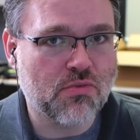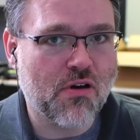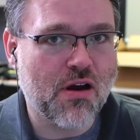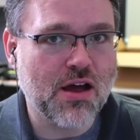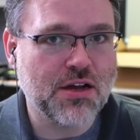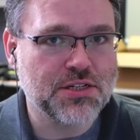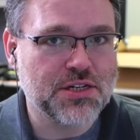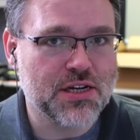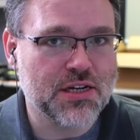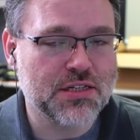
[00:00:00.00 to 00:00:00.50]

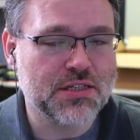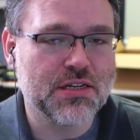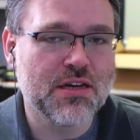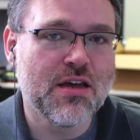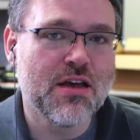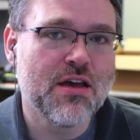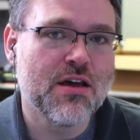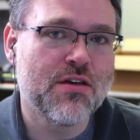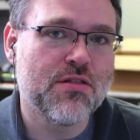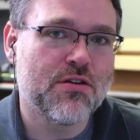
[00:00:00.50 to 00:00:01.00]
projects
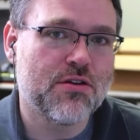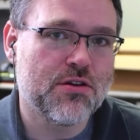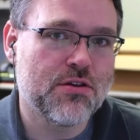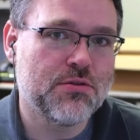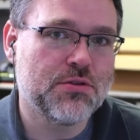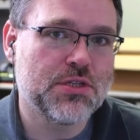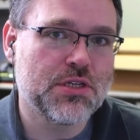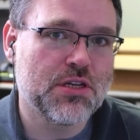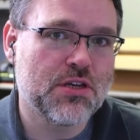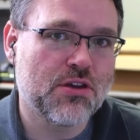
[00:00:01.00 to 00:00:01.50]
that are
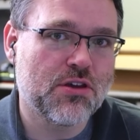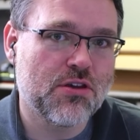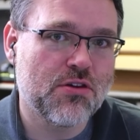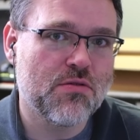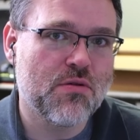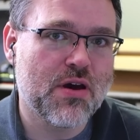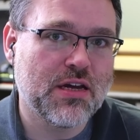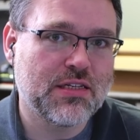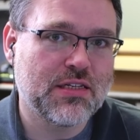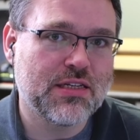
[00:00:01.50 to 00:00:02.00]
using
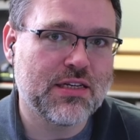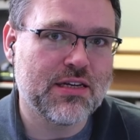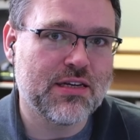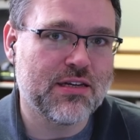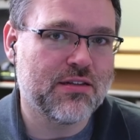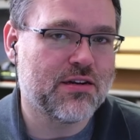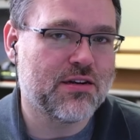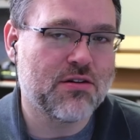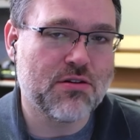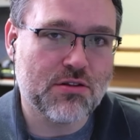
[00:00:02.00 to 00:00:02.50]

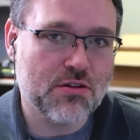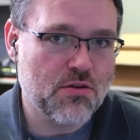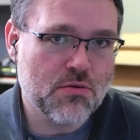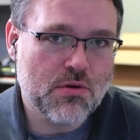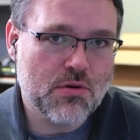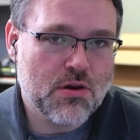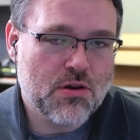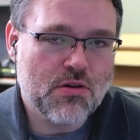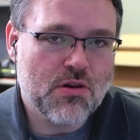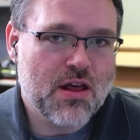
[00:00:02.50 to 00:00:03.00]
QAT that
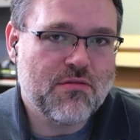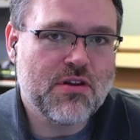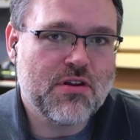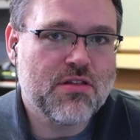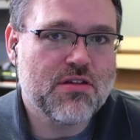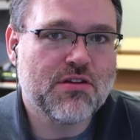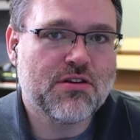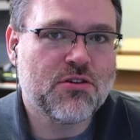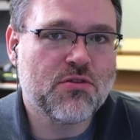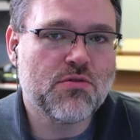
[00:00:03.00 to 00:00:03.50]
don't, don't have
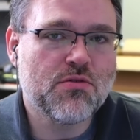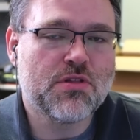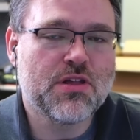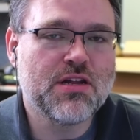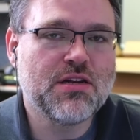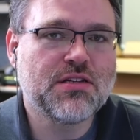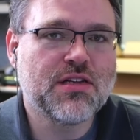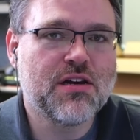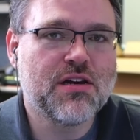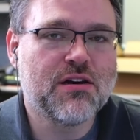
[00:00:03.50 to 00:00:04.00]
anything to do with
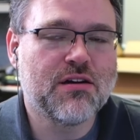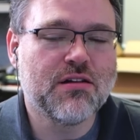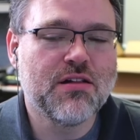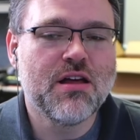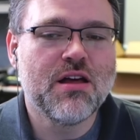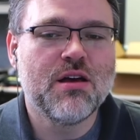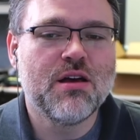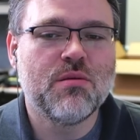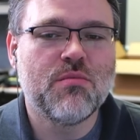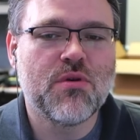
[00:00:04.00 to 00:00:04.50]
Intel,
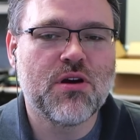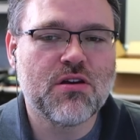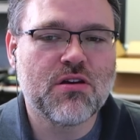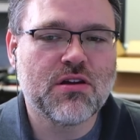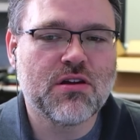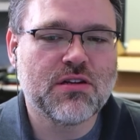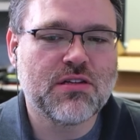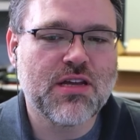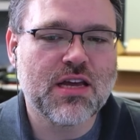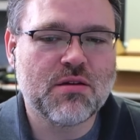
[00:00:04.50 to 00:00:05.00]
but you
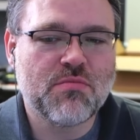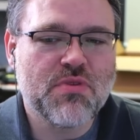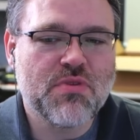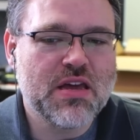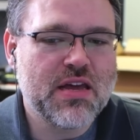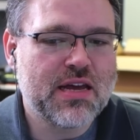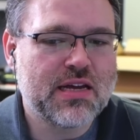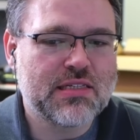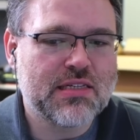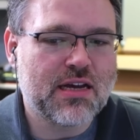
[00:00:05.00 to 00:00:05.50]
can take a
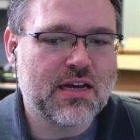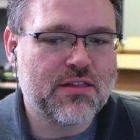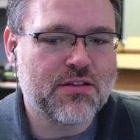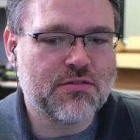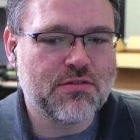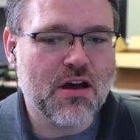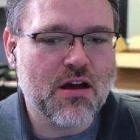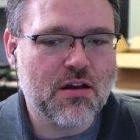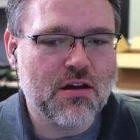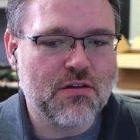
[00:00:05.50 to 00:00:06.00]
peek inside their
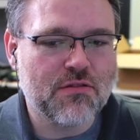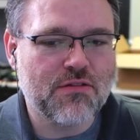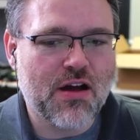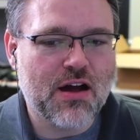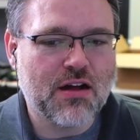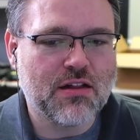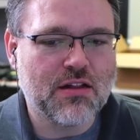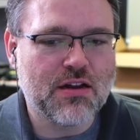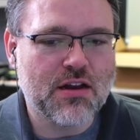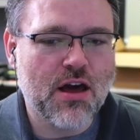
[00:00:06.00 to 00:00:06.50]
Docker
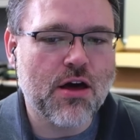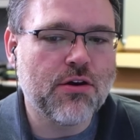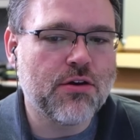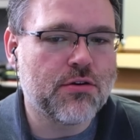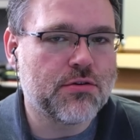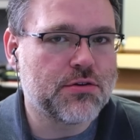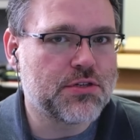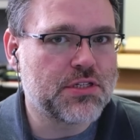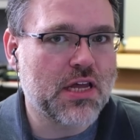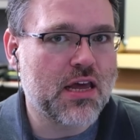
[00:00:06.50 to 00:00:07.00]
file and
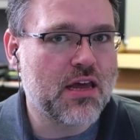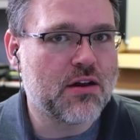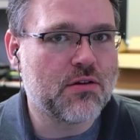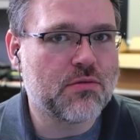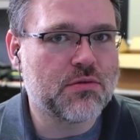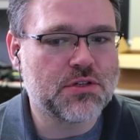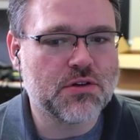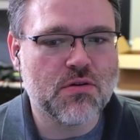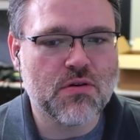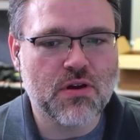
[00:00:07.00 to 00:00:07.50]
understand
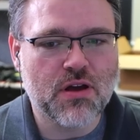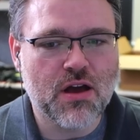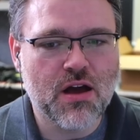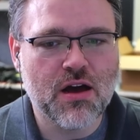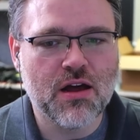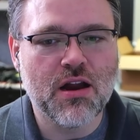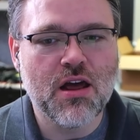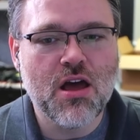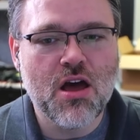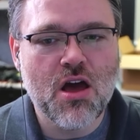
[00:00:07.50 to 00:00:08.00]
what's going
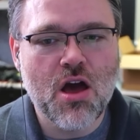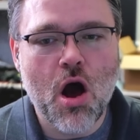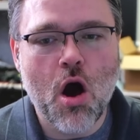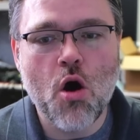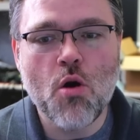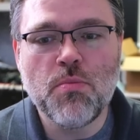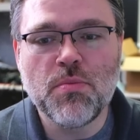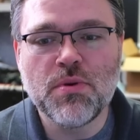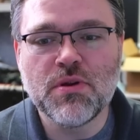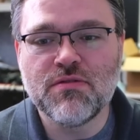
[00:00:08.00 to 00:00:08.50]
on.
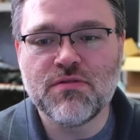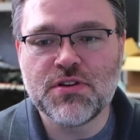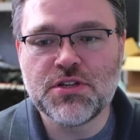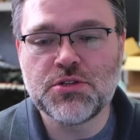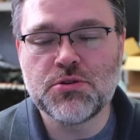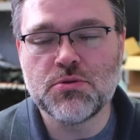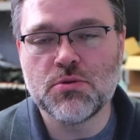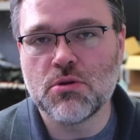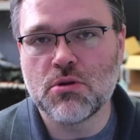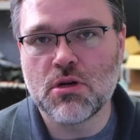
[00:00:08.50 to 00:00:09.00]
Open
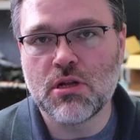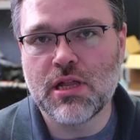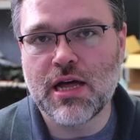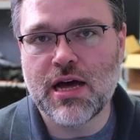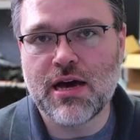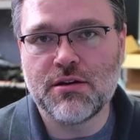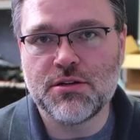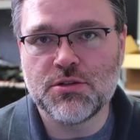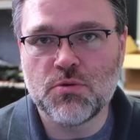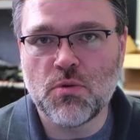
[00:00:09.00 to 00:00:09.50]
Visual
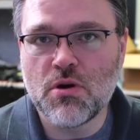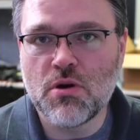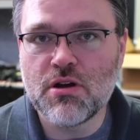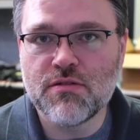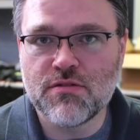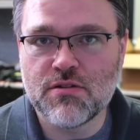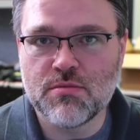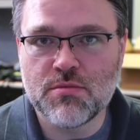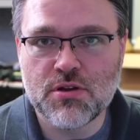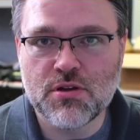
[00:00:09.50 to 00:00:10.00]
Cloud is one
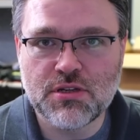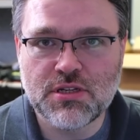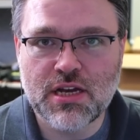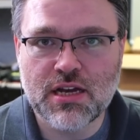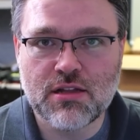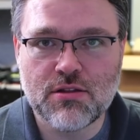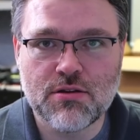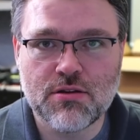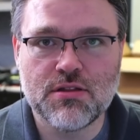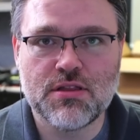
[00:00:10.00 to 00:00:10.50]
of them. You can
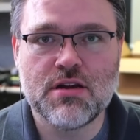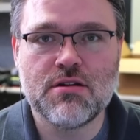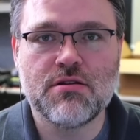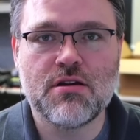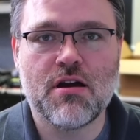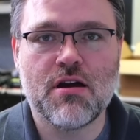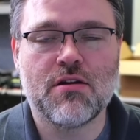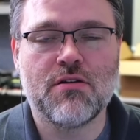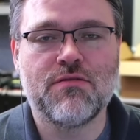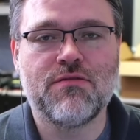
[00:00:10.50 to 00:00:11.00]
take a look at their
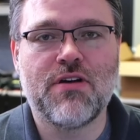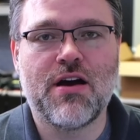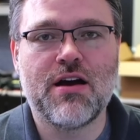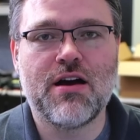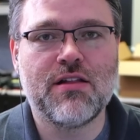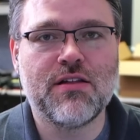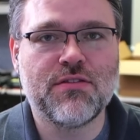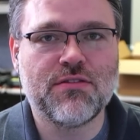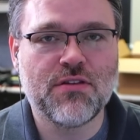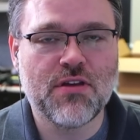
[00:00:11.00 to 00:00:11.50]
Docker
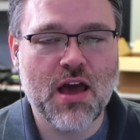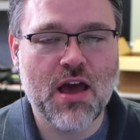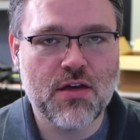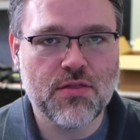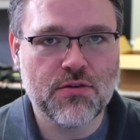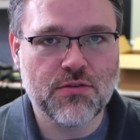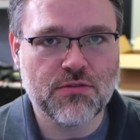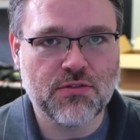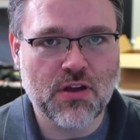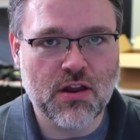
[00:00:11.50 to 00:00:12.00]
file and see how
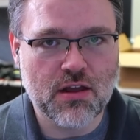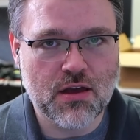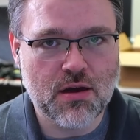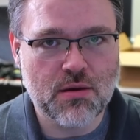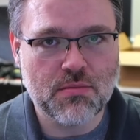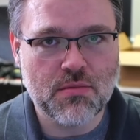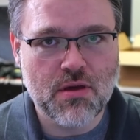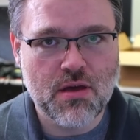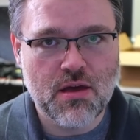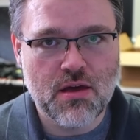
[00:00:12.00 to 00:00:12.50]
they're setting
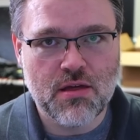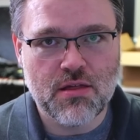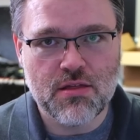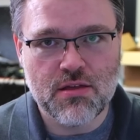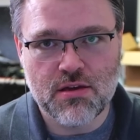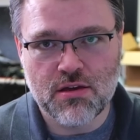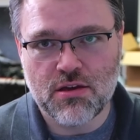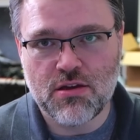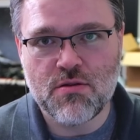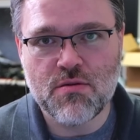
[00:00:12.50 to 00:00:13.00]
up
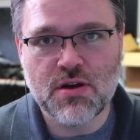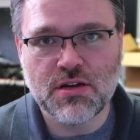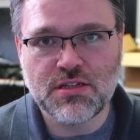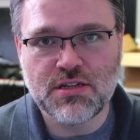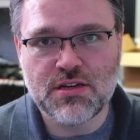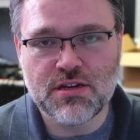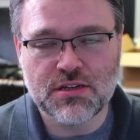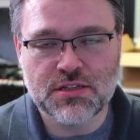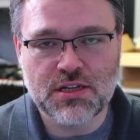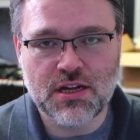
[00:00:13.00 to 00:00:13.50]
the
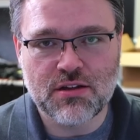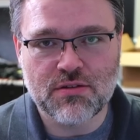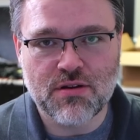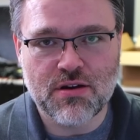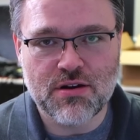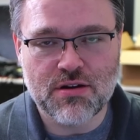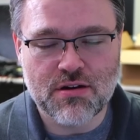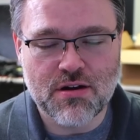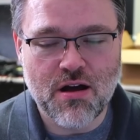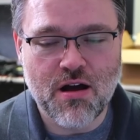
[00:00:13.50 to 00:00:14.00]
QAT
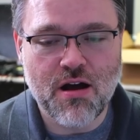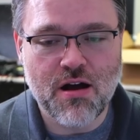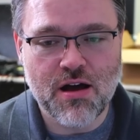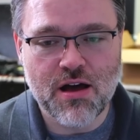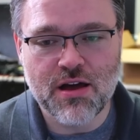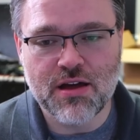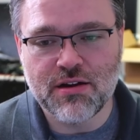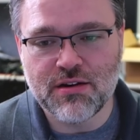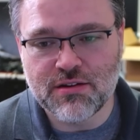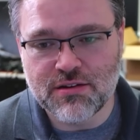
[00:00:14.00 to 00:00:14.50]
accelerator
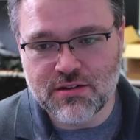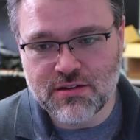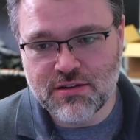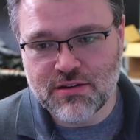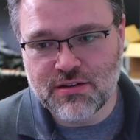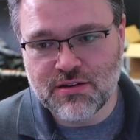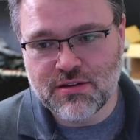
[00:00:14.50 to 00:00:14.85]
on